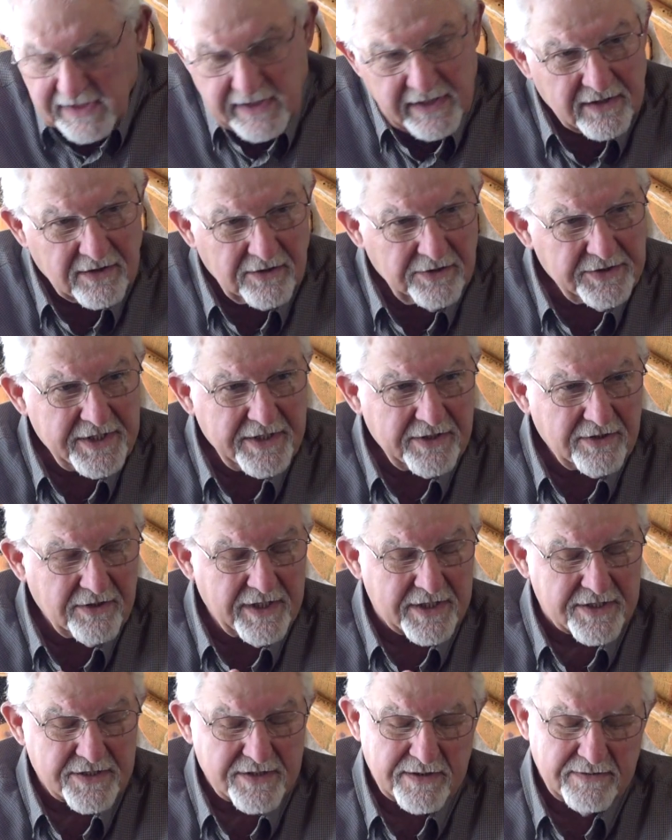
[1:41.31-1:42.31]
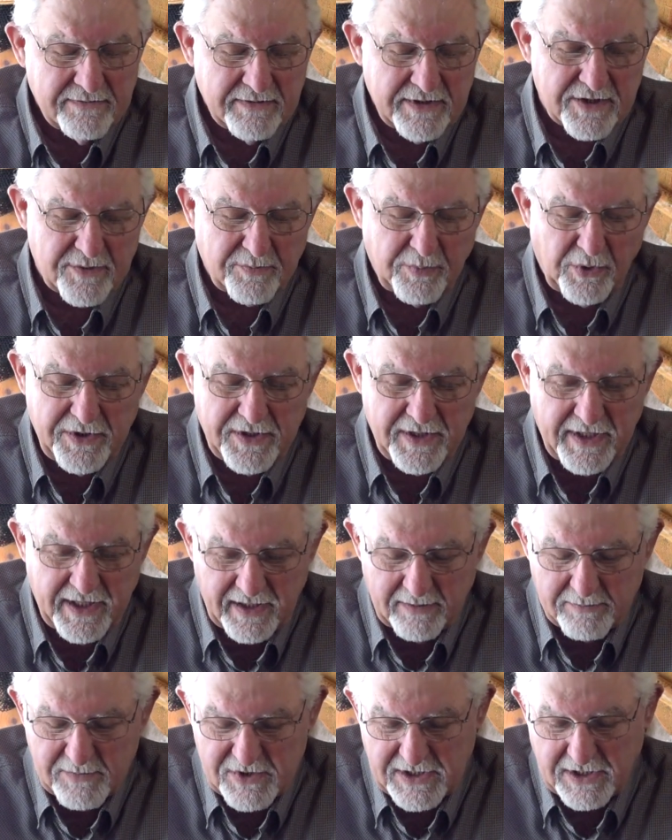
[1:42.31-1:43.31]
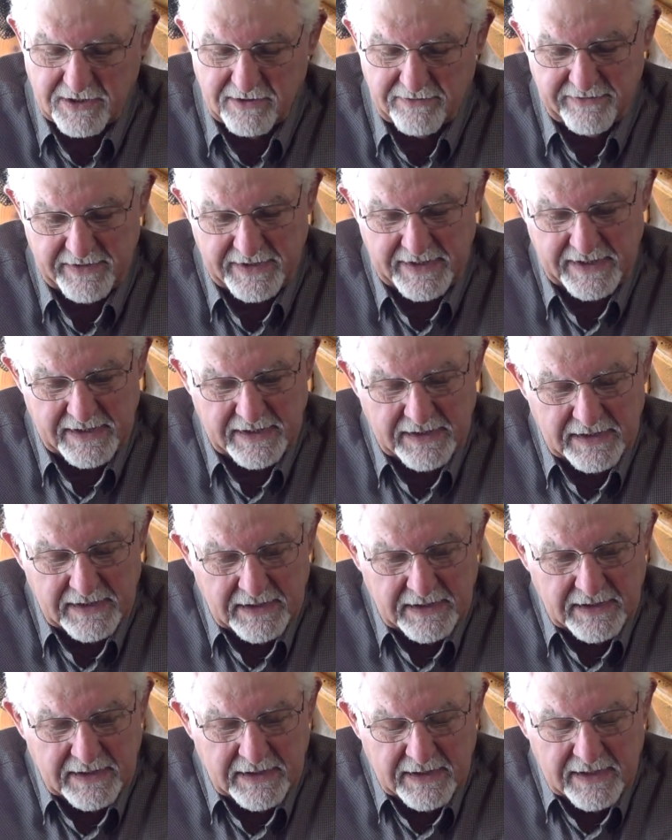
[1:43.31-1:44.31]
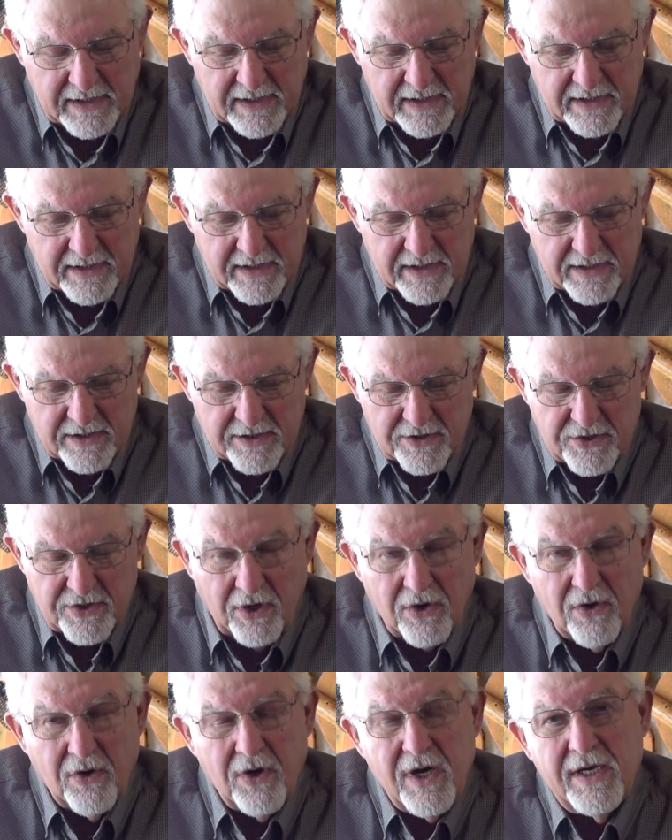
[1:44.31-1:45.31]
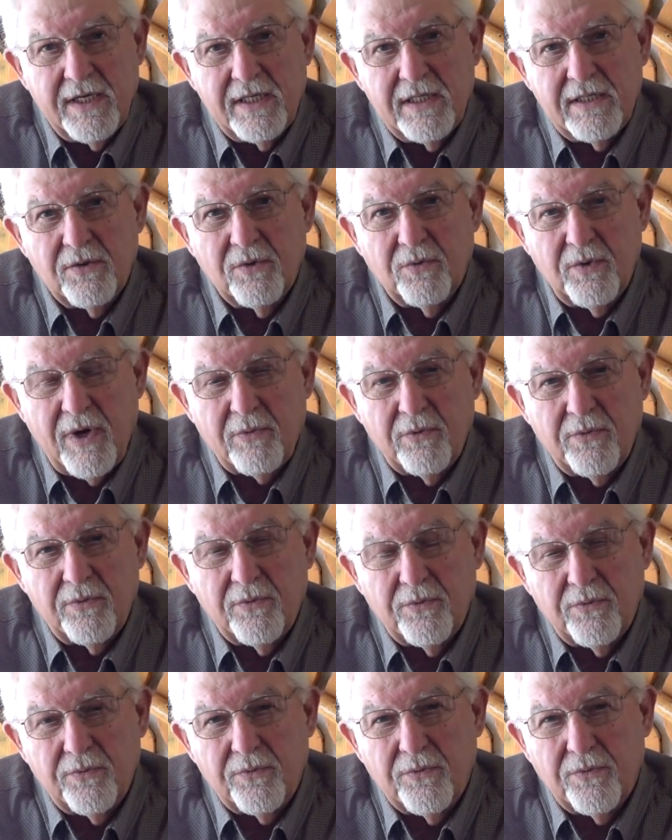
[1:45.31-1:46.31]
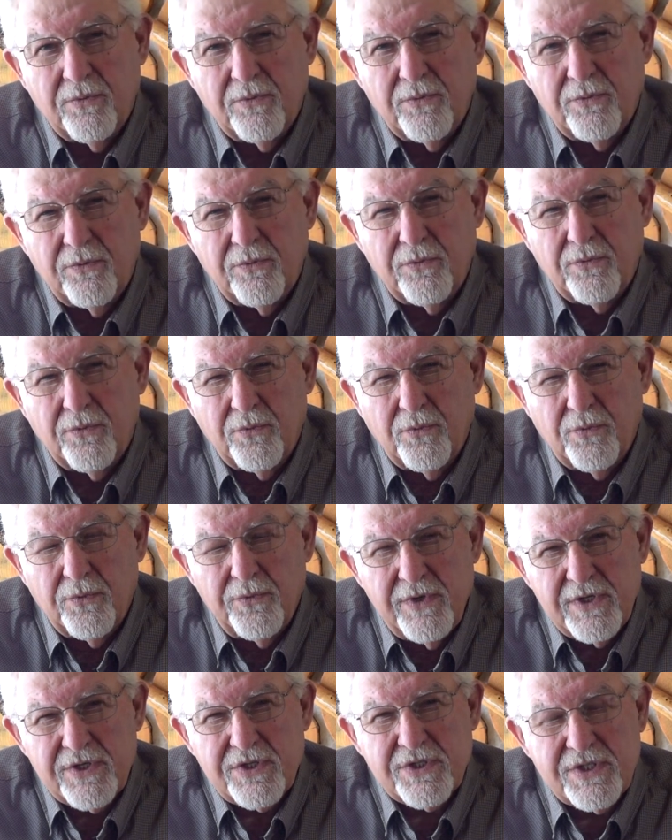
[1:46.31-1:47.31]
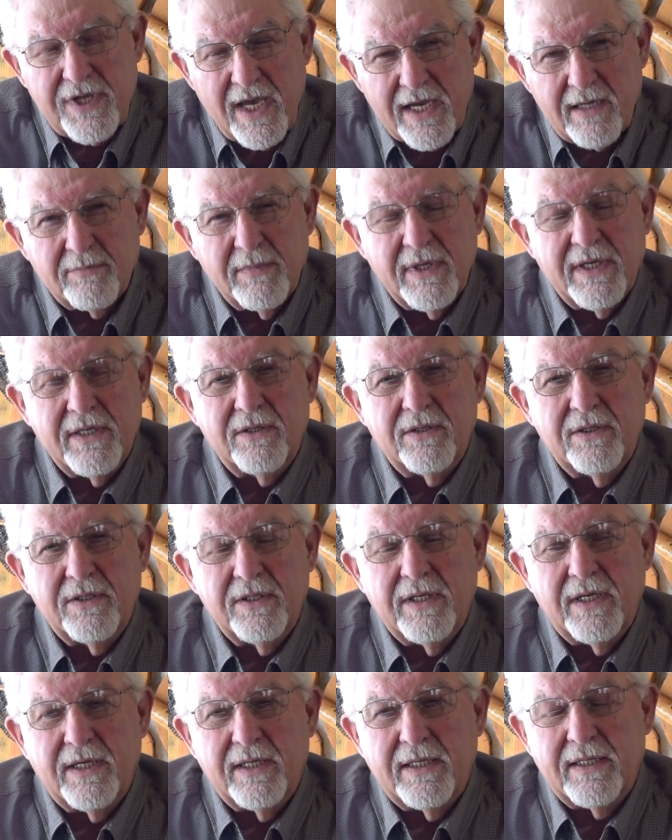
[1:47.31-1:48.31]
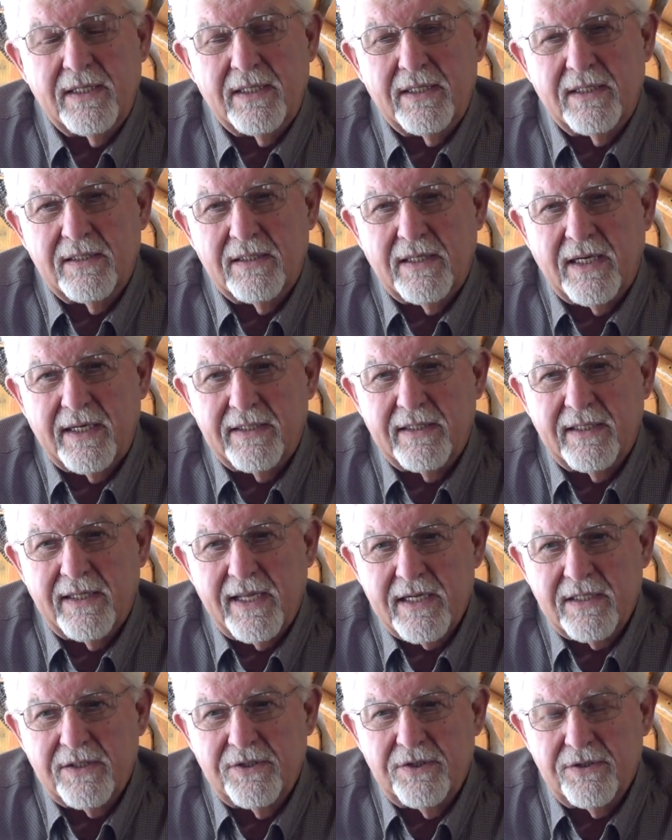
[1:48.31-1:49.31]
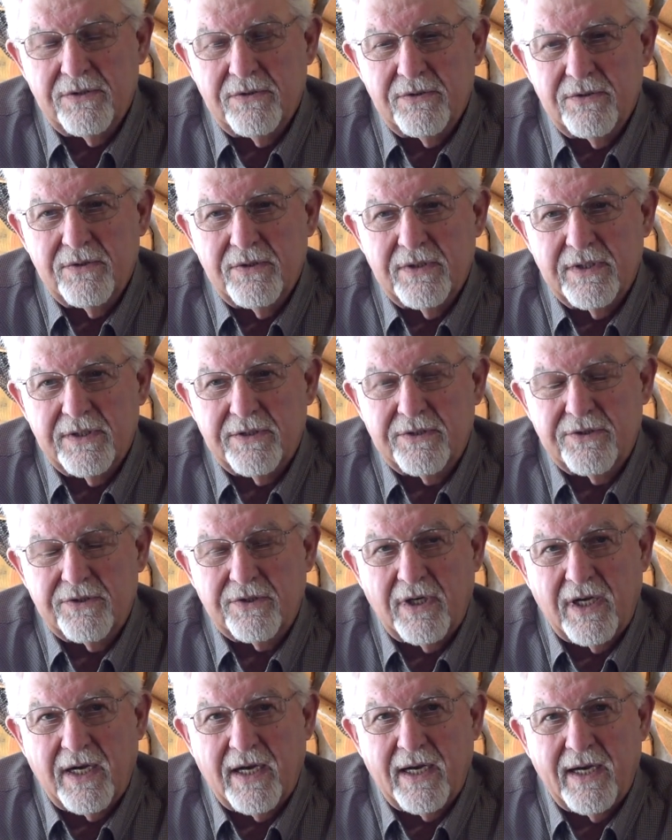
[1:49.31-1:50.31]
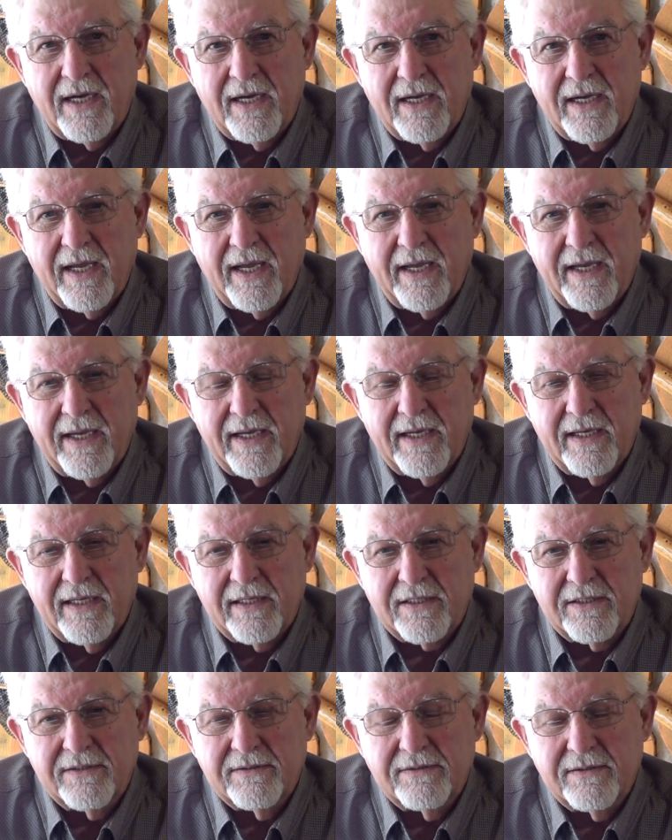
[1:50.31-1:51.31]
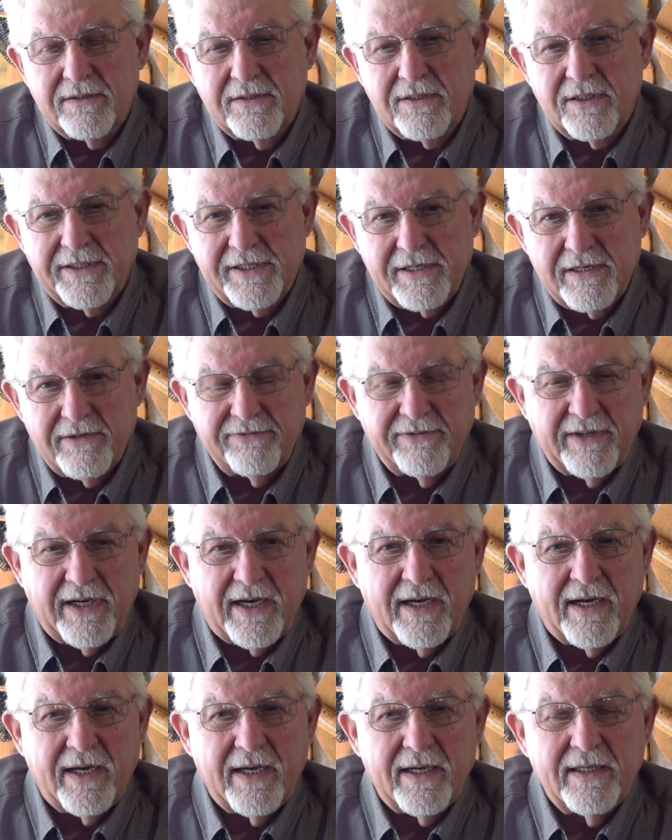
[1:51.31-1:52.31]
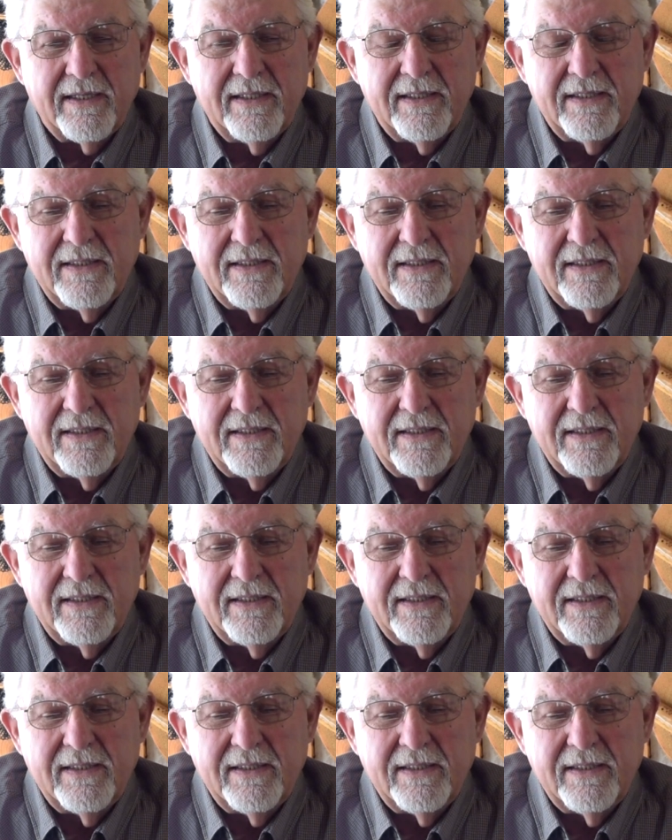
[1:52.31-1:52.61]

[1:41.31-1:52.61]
including Chris. He's pointing at himself. So what this segment, I'd like to try and clarify